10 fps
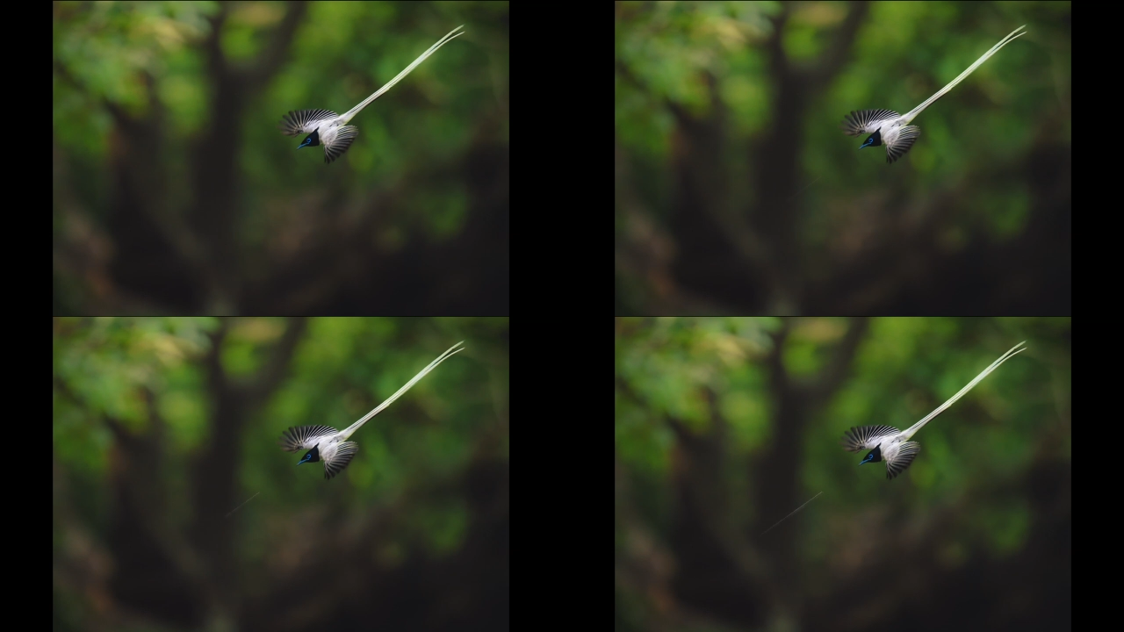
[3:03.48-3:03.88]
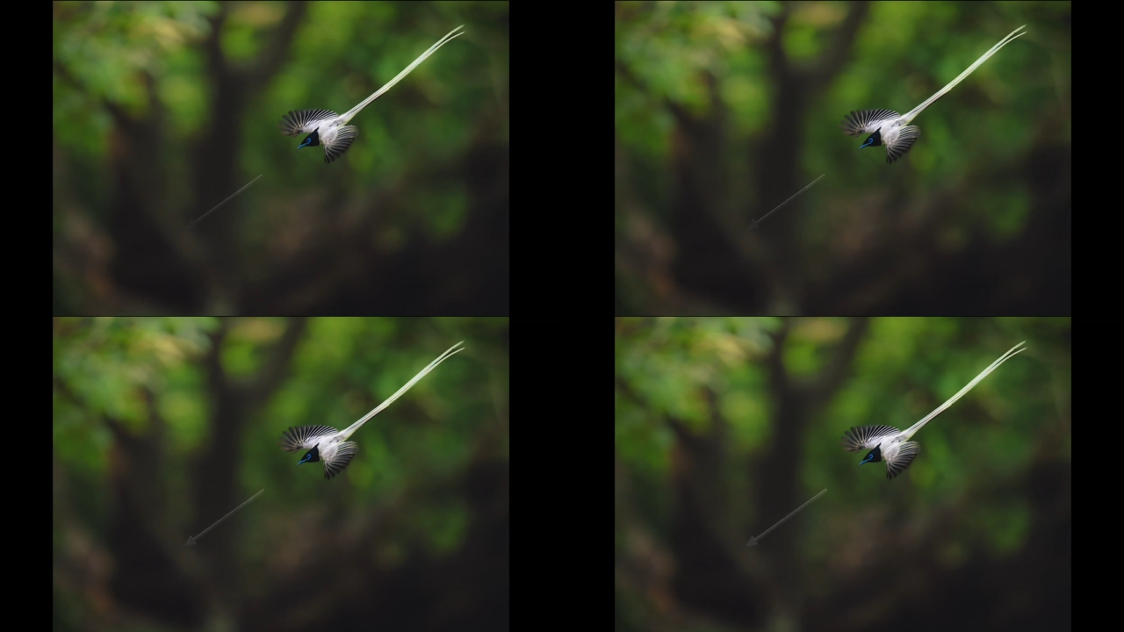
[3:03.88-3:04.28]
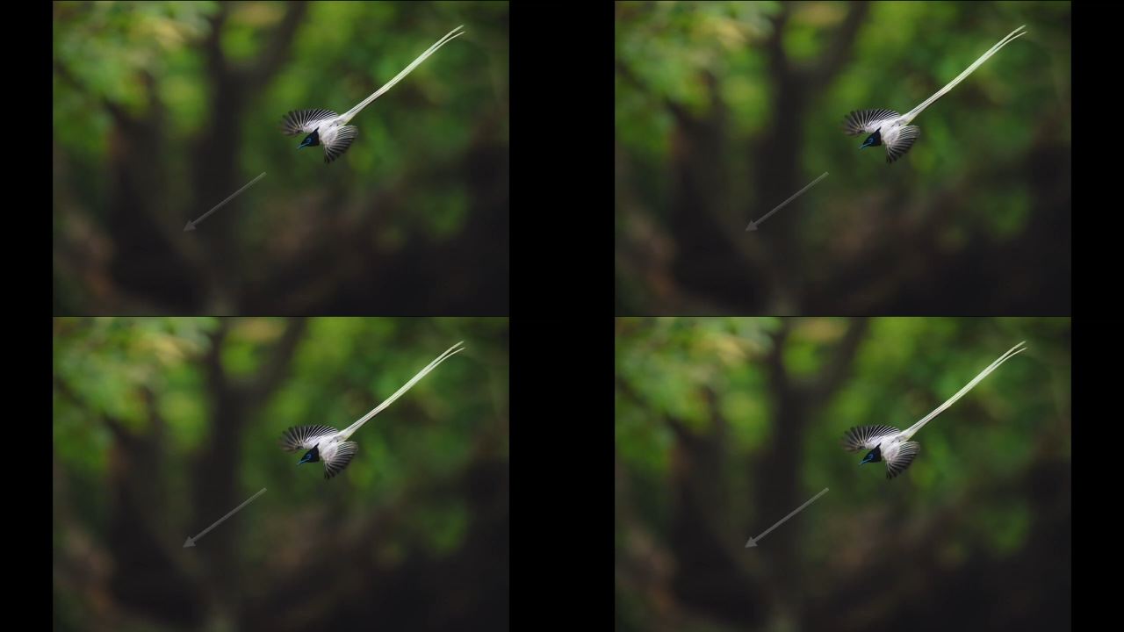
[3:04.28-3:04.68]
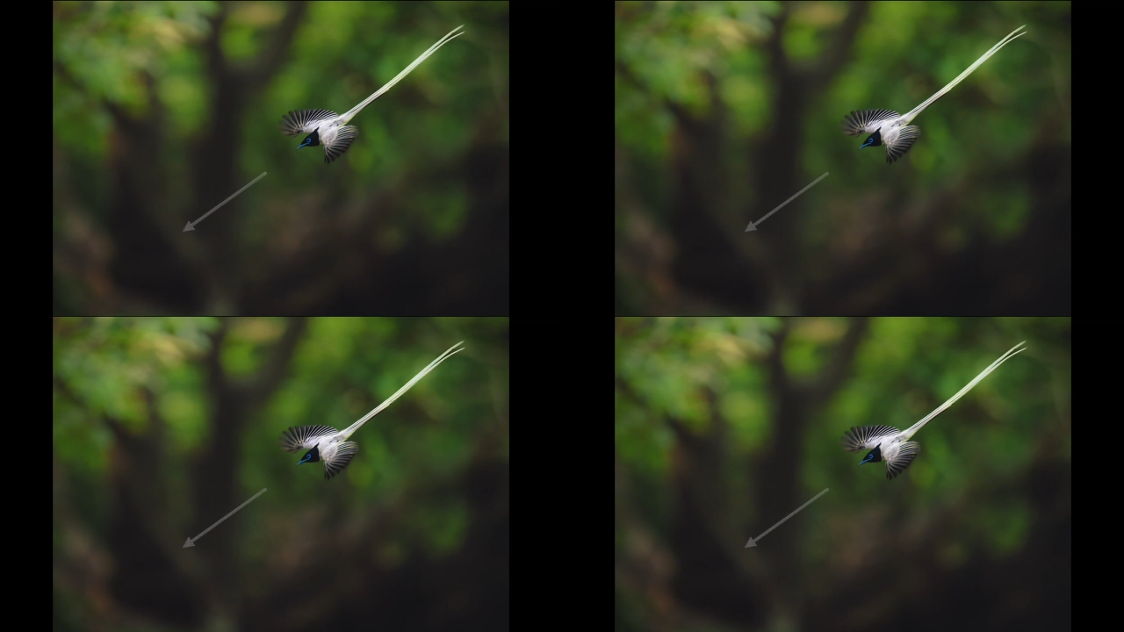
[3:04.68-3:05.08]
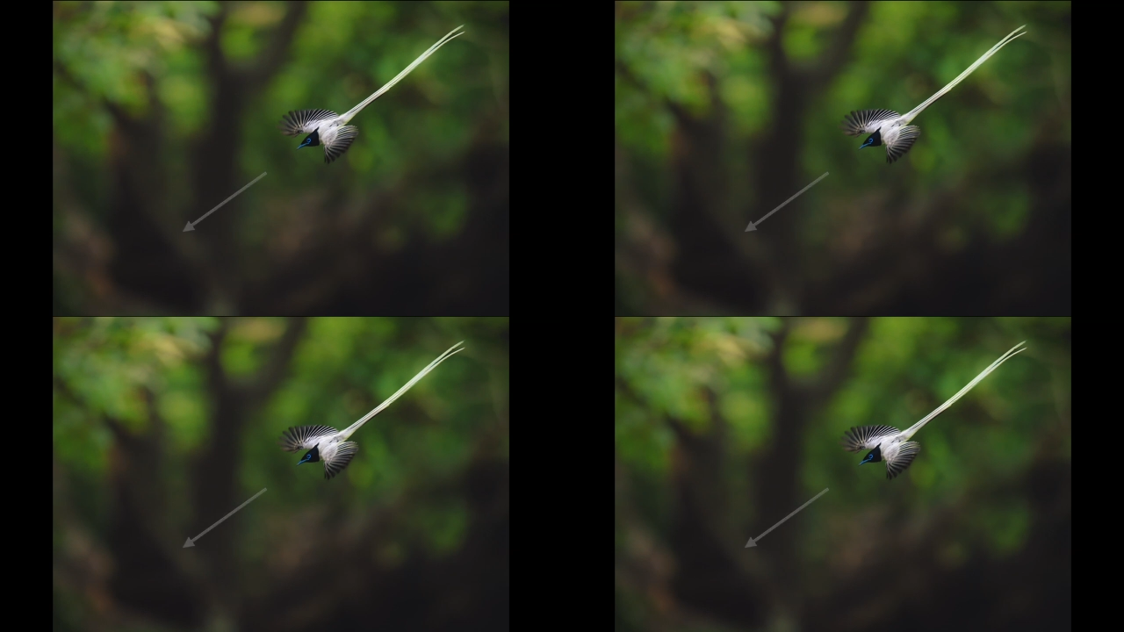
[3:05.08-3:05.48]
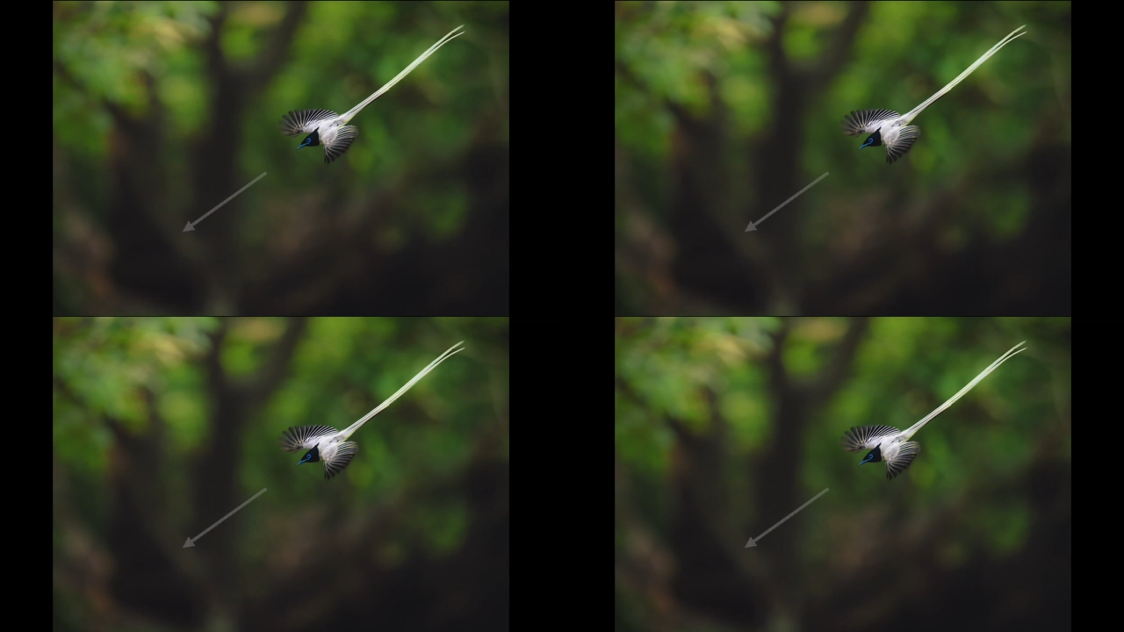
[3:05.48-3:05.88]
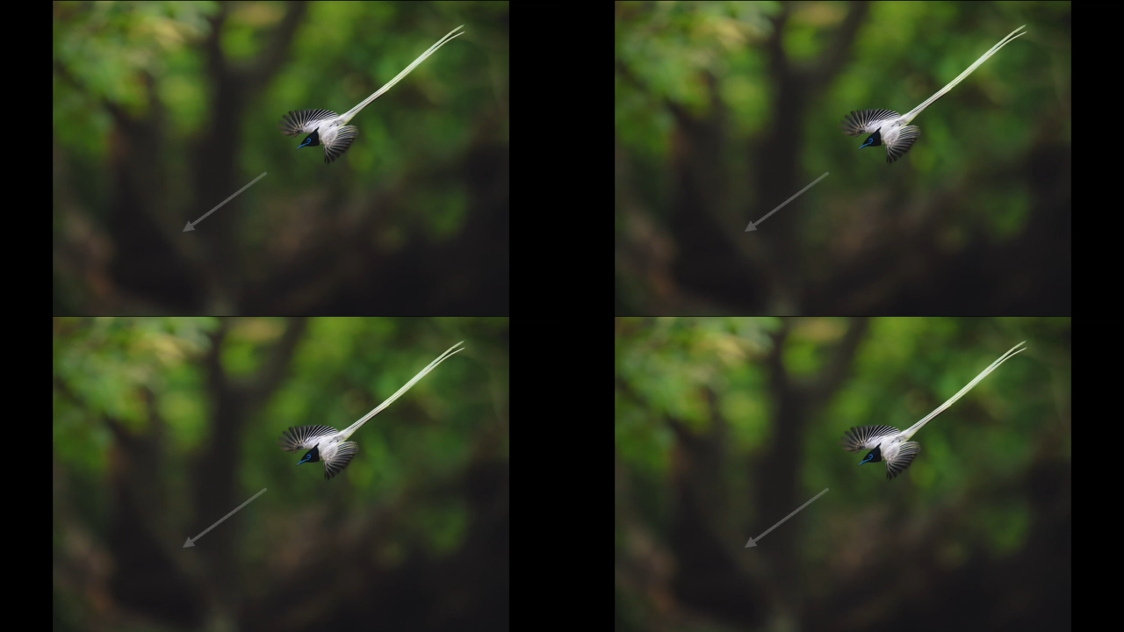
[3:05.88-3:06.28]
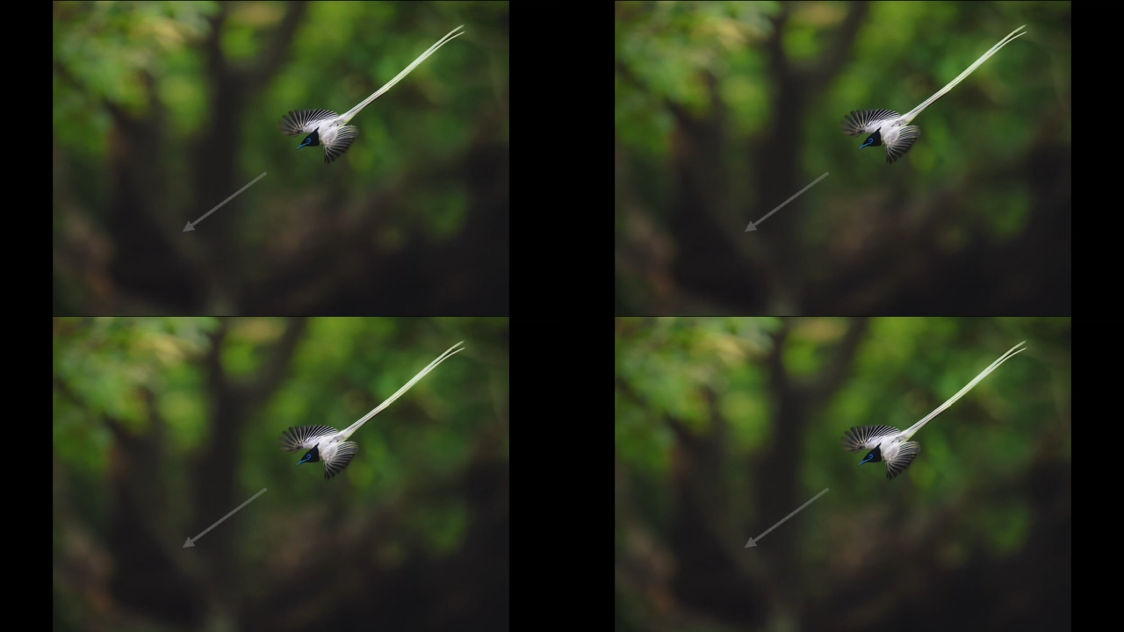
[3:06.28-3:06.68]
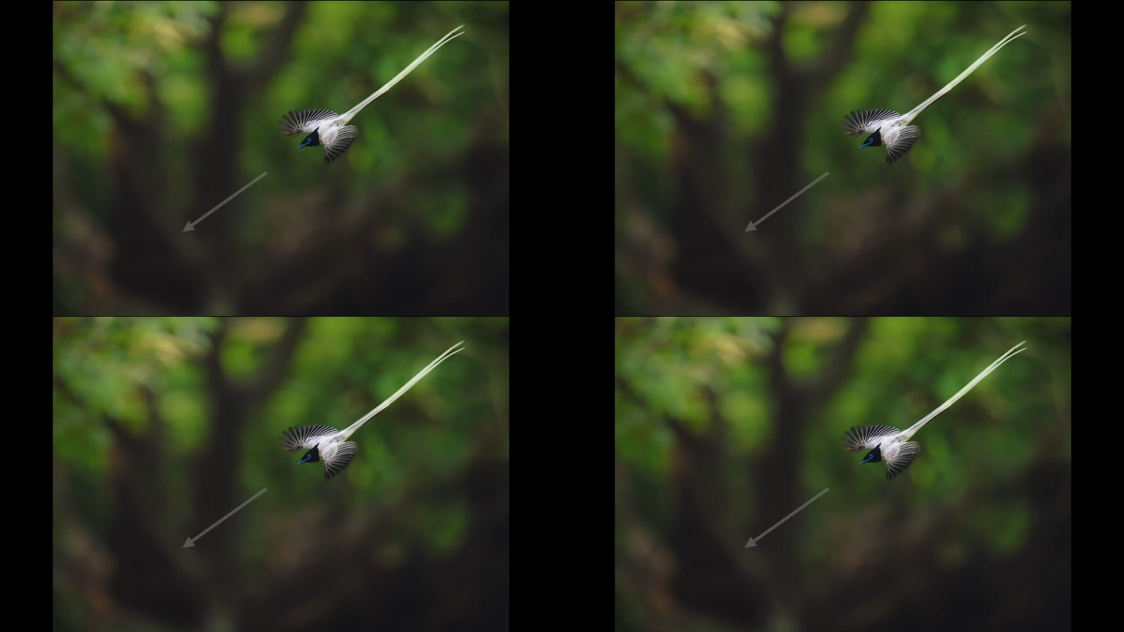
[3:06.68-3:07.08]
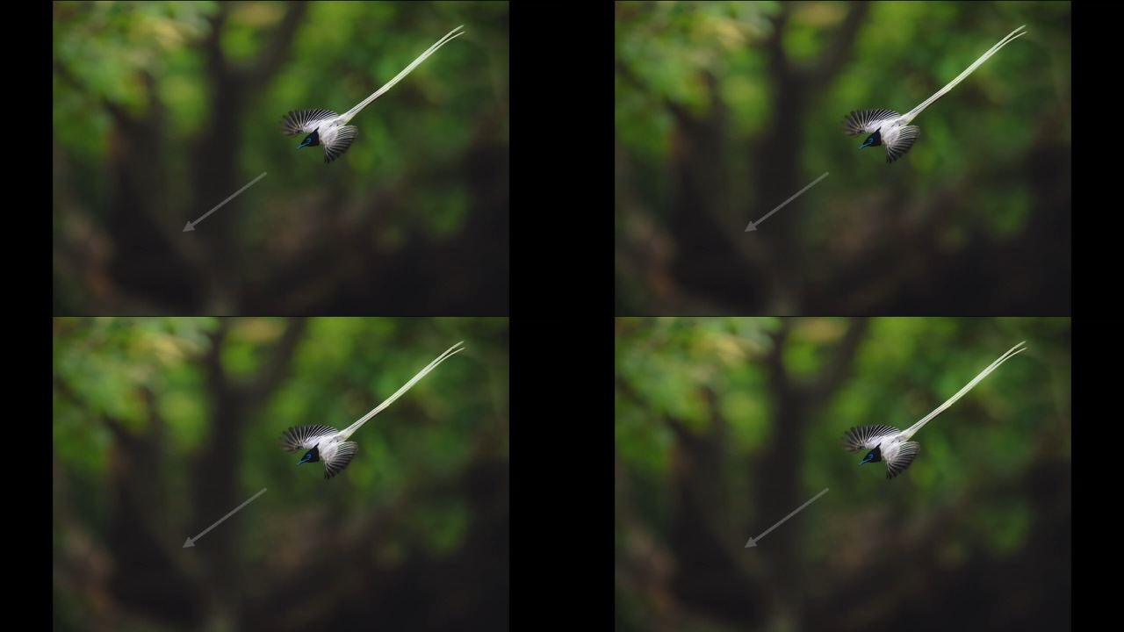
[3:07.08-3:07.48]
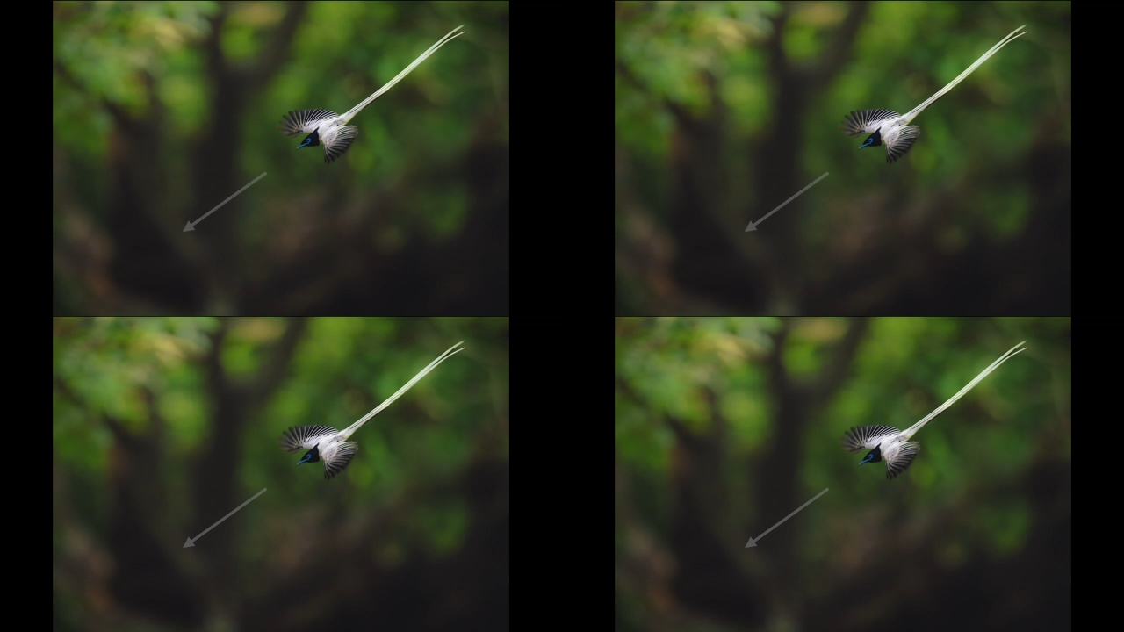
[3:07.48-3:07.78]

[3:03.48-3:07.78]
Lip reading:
[unreadable: no face in view]